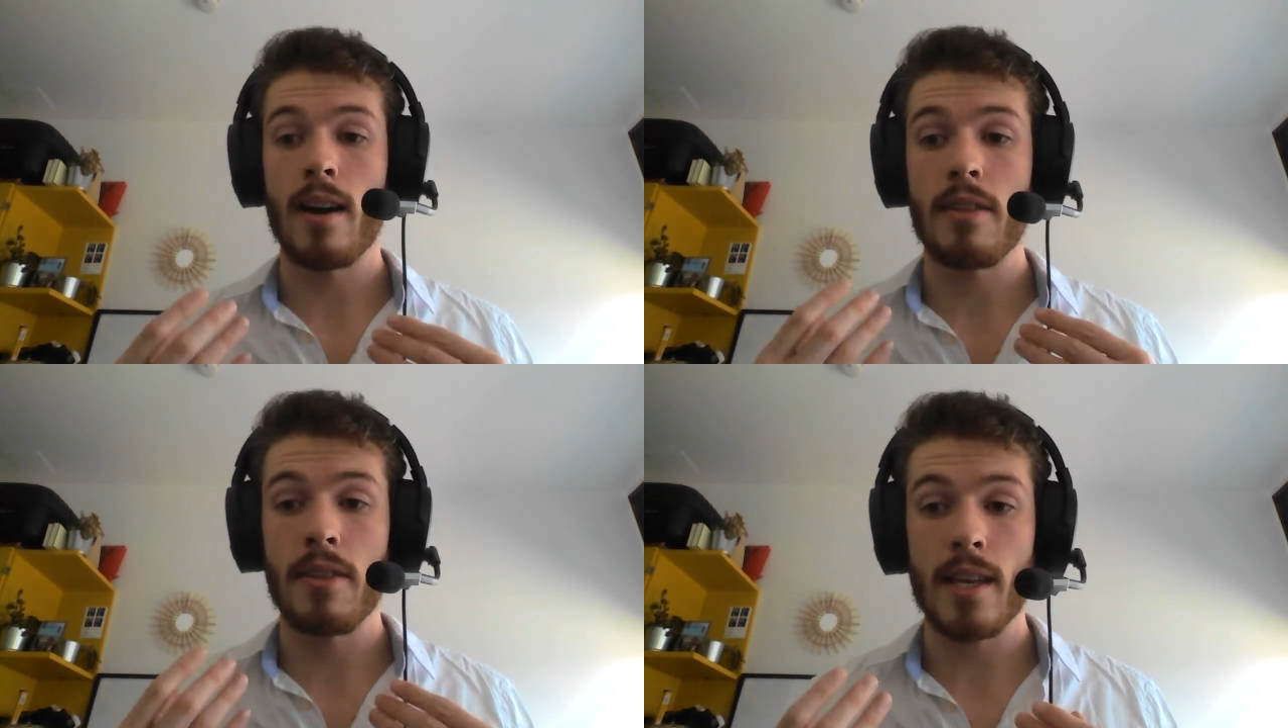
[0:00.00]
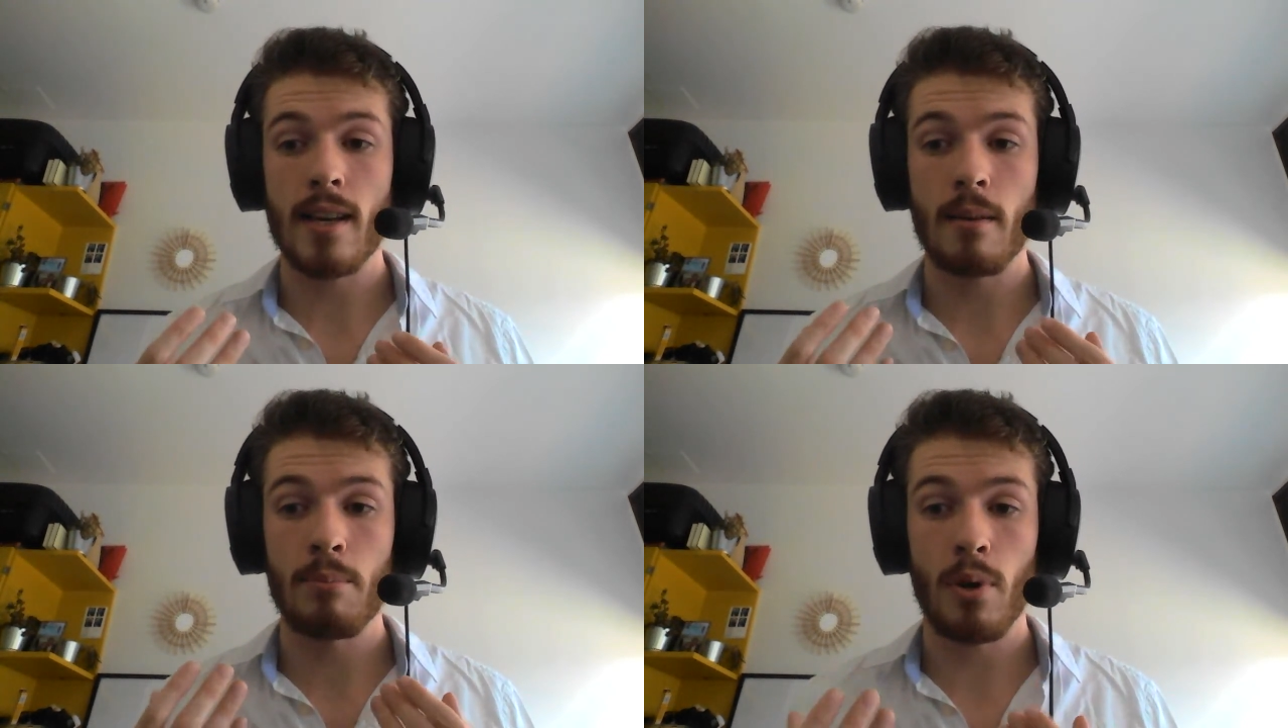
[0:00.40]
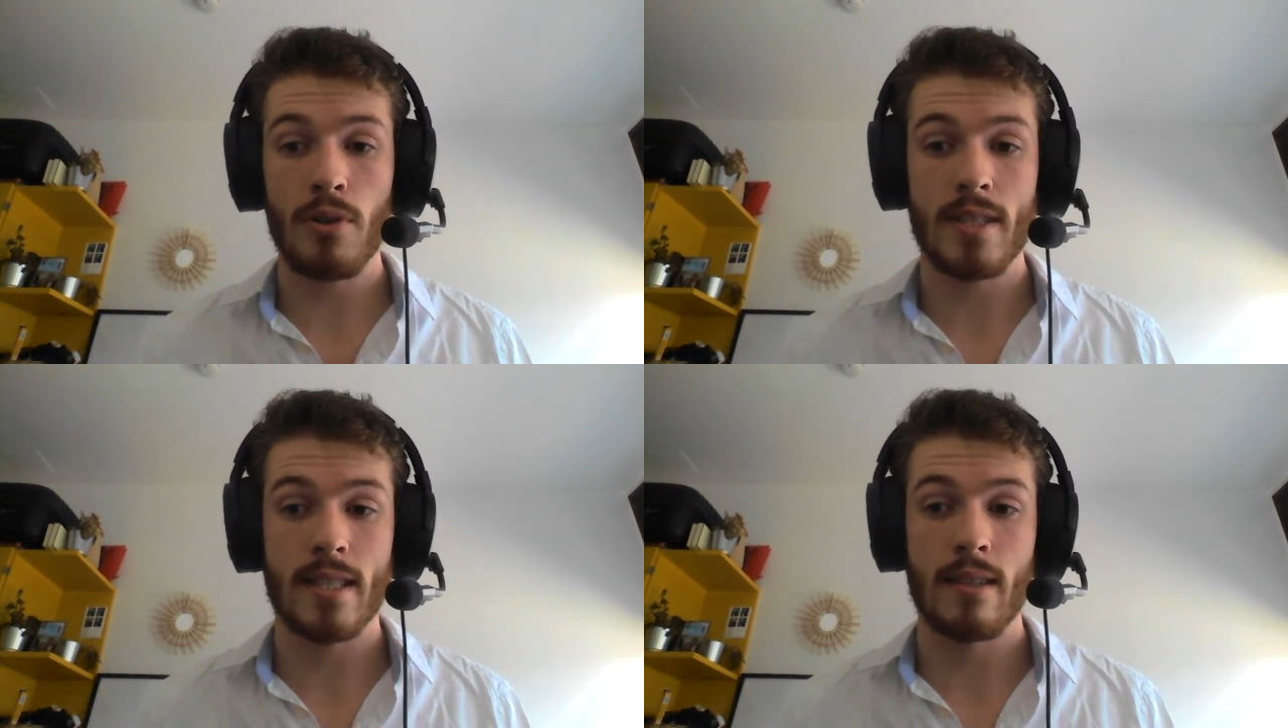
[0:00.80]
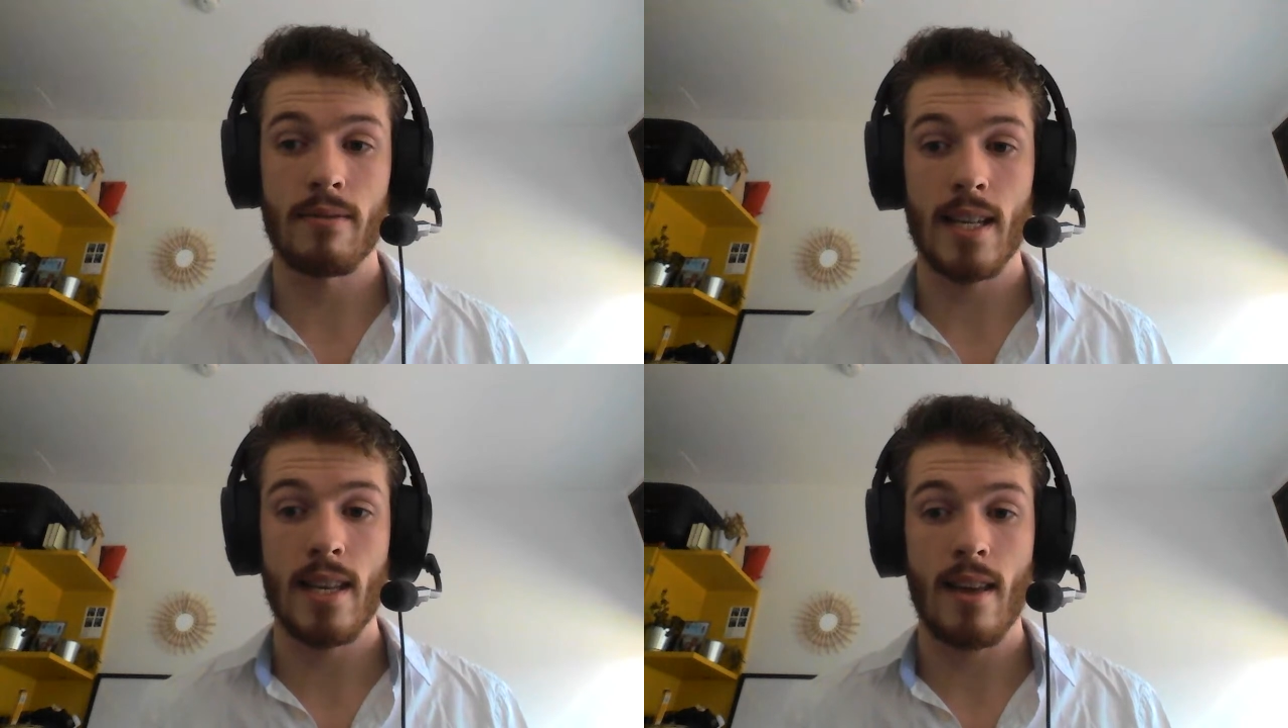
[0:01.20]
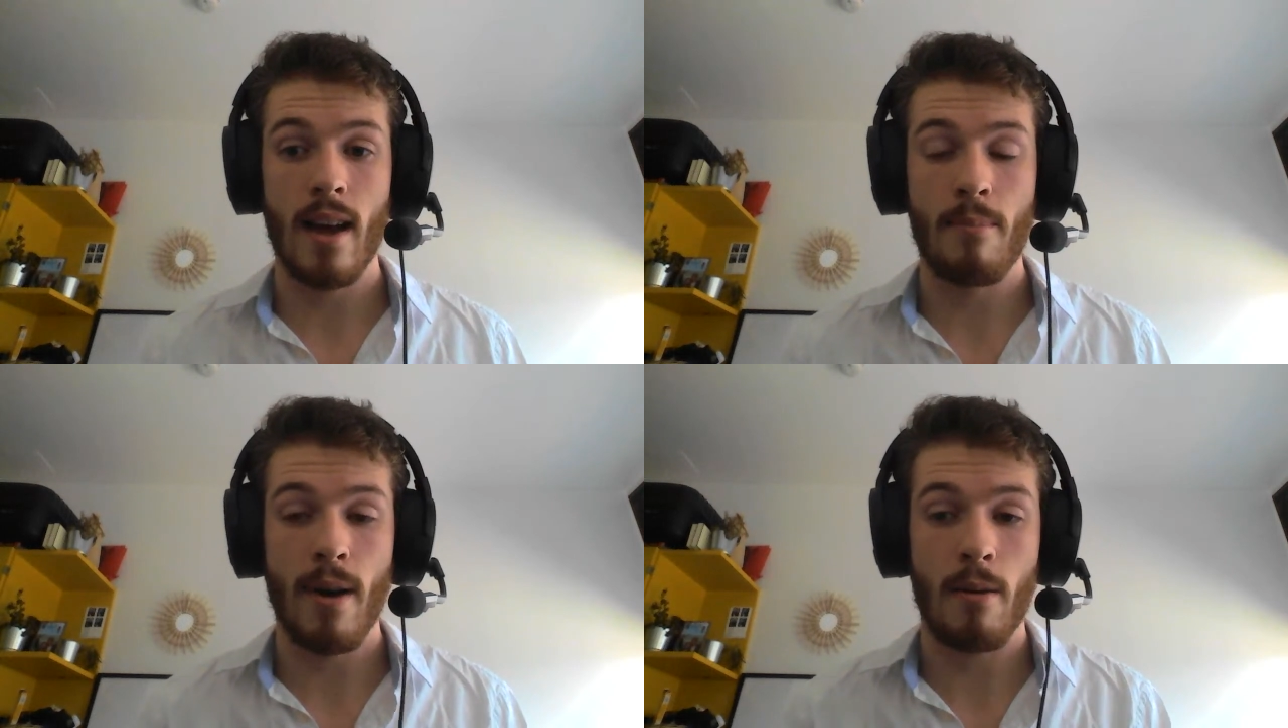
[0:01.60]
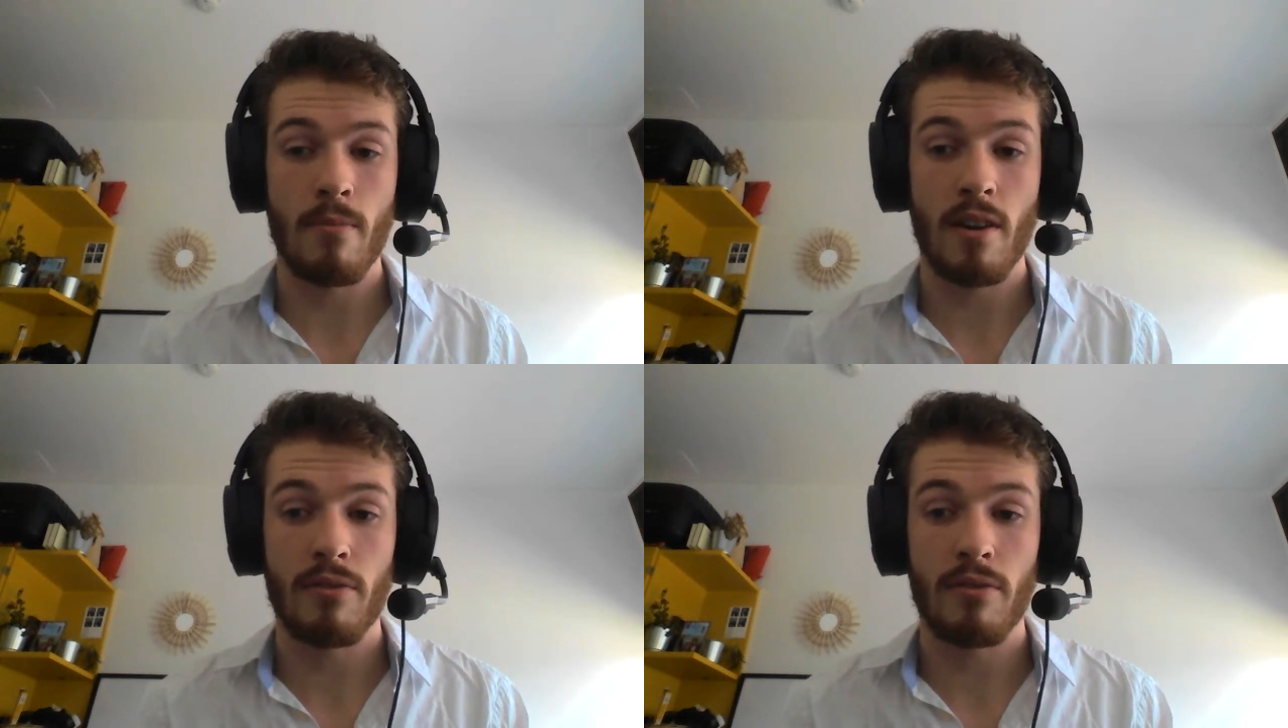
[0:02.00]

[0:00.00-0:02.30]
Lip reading: I think positively about my